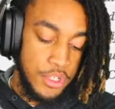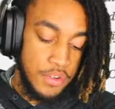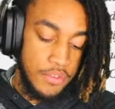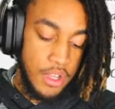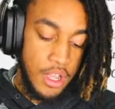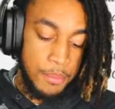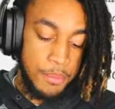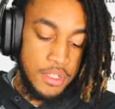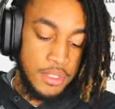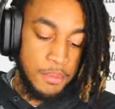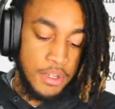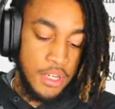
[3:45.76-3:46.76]
the
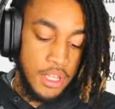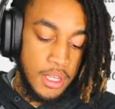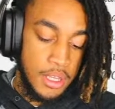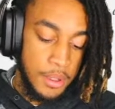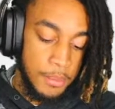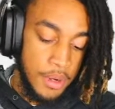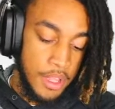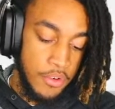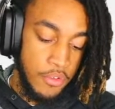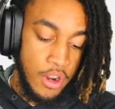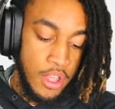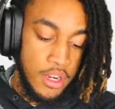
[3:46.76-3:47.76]
company's Monday complaint
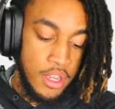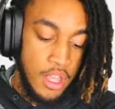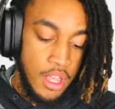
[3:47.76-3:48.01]
read,